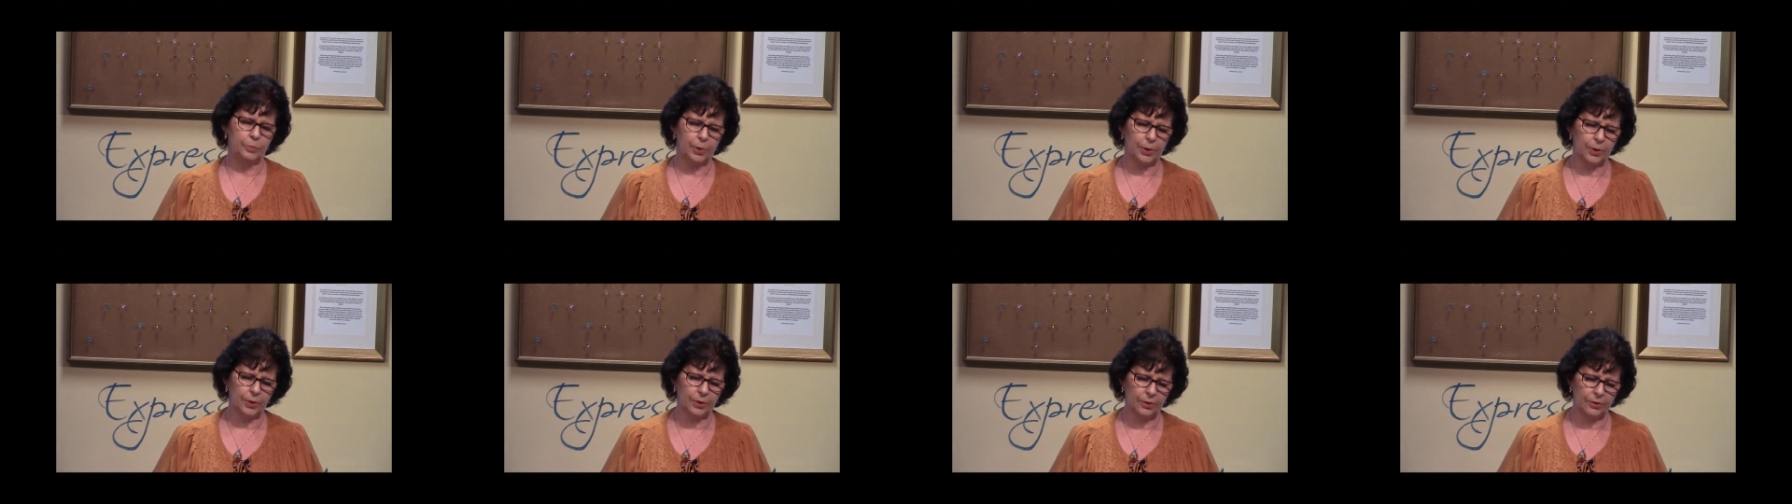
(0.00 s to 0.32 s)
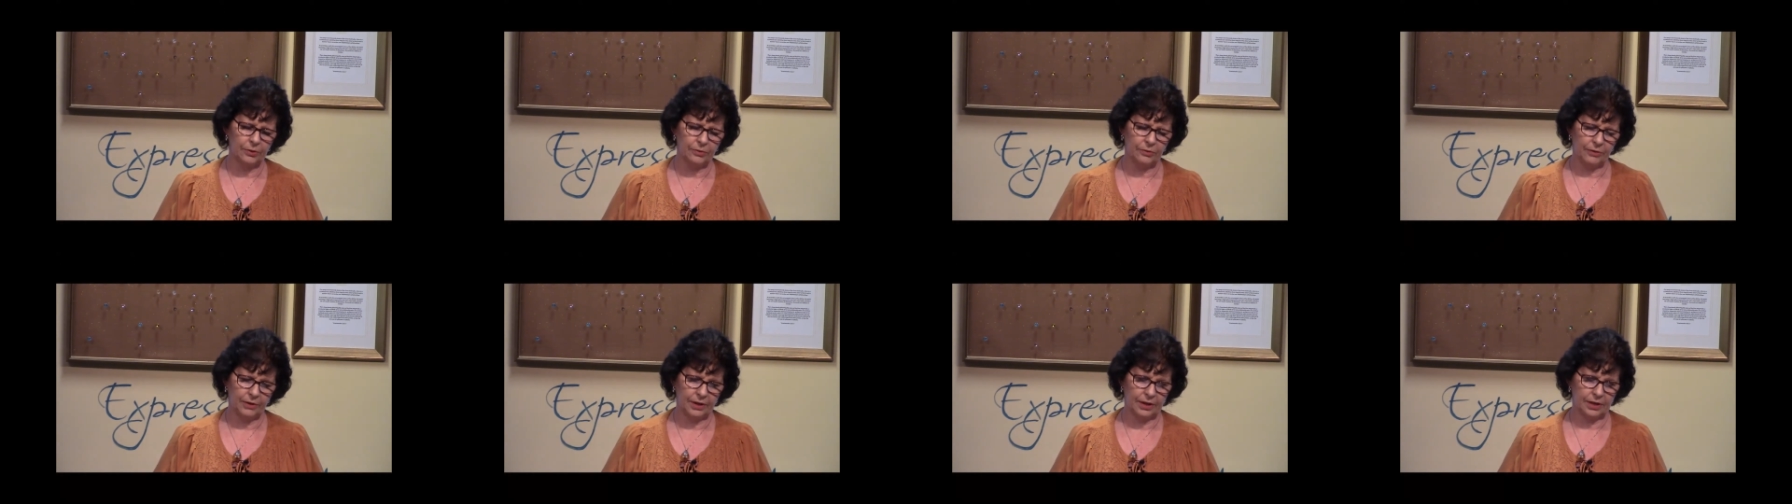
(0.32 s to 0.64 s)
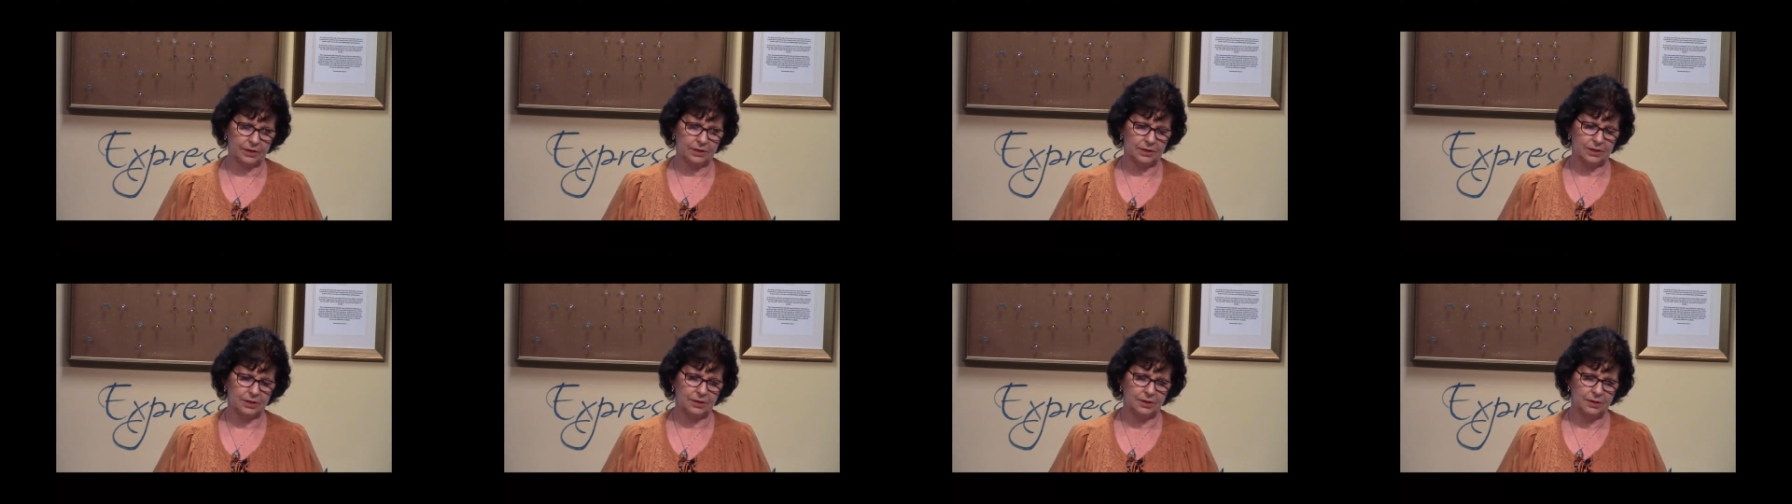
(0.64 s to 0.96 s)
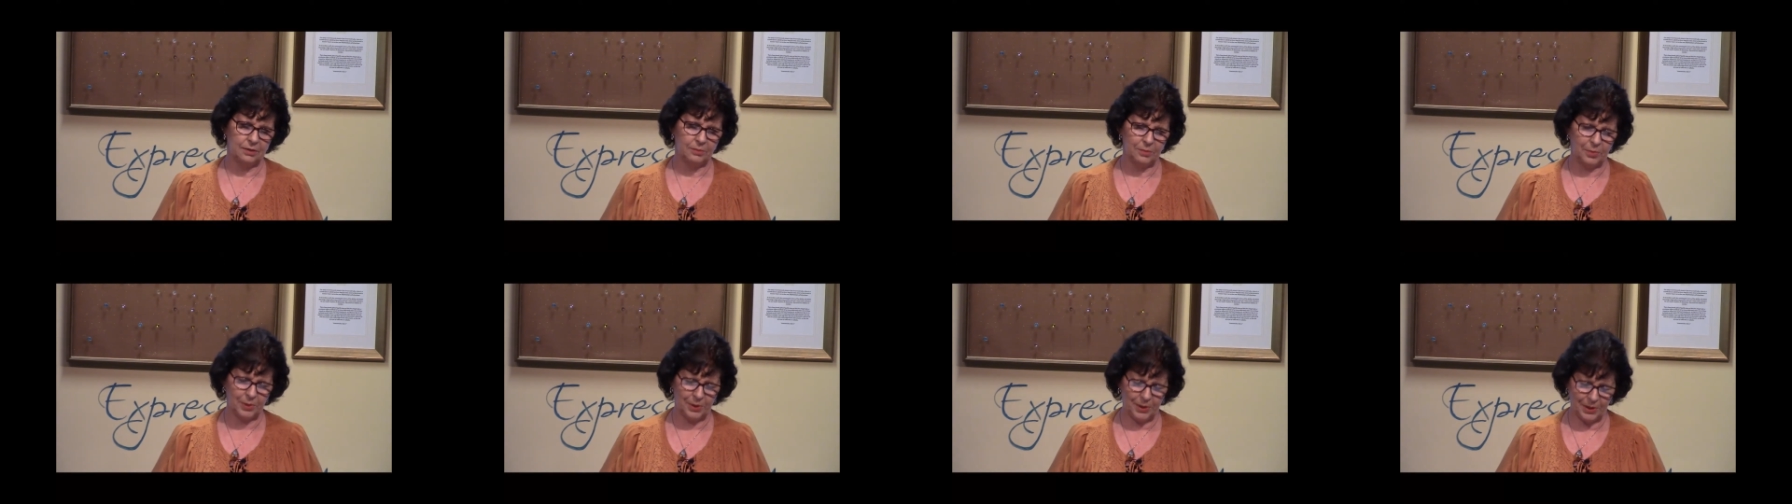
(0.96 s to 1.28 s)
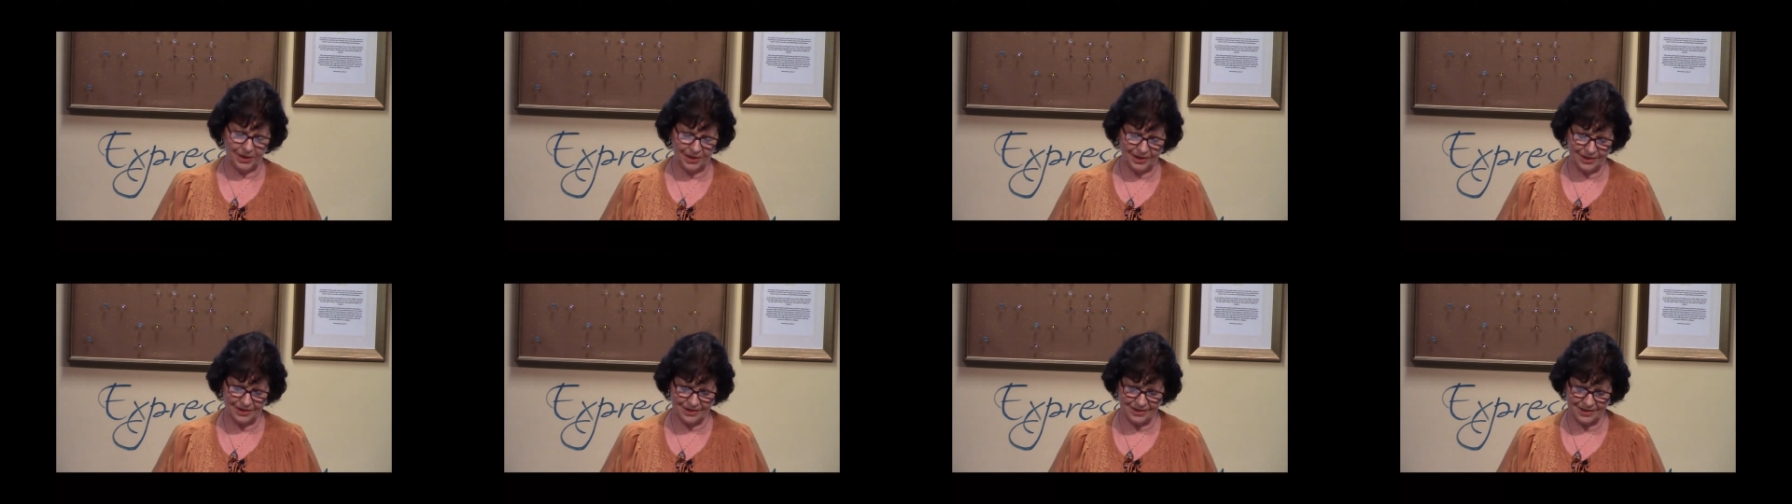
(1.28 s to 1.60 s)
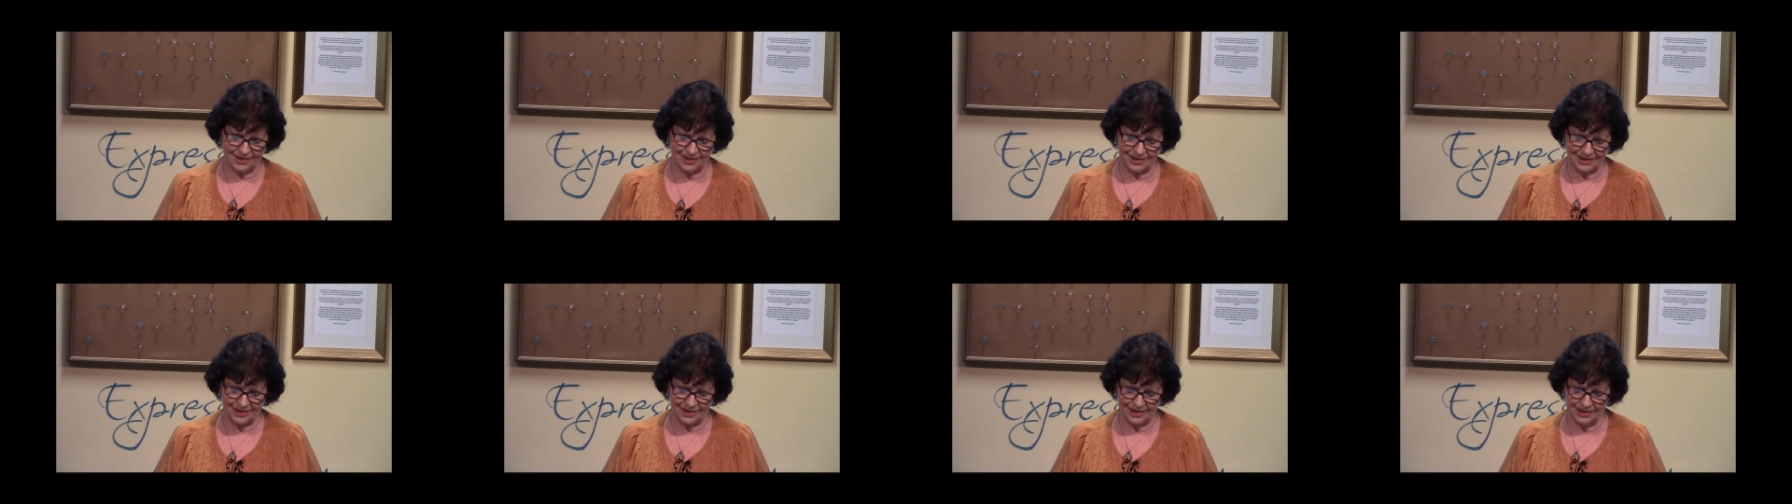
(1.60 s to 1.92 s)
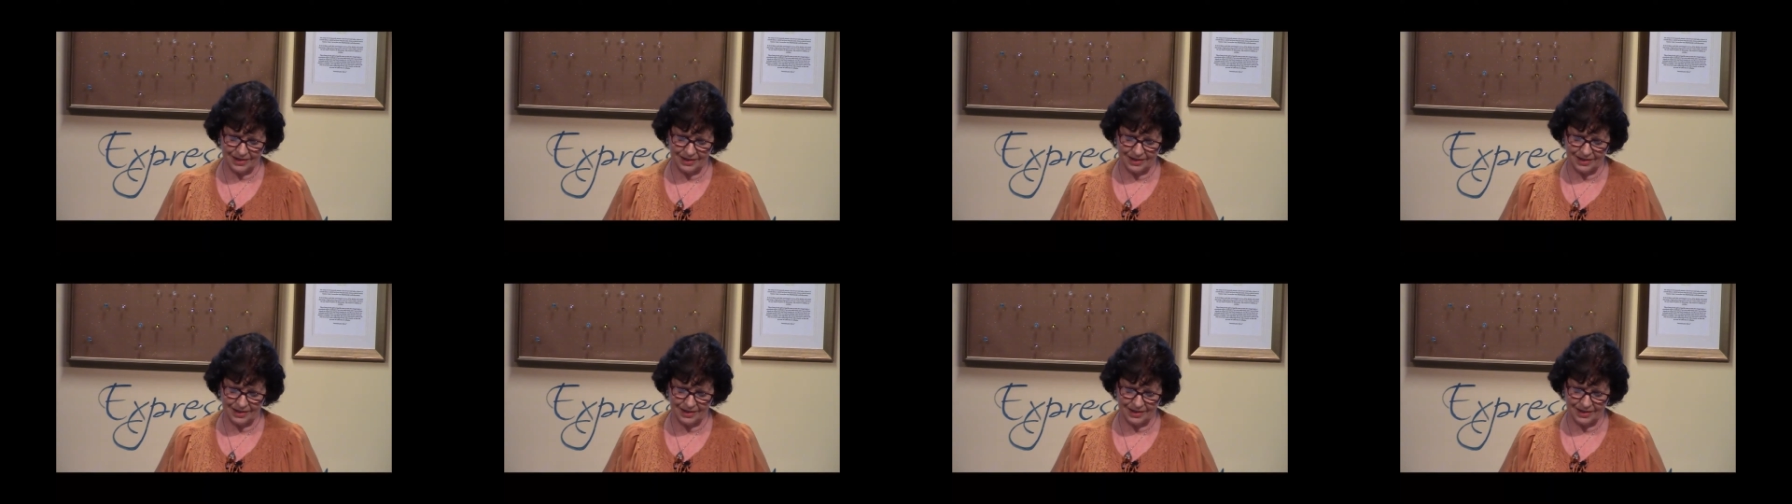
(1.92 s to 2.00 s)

perfect peace.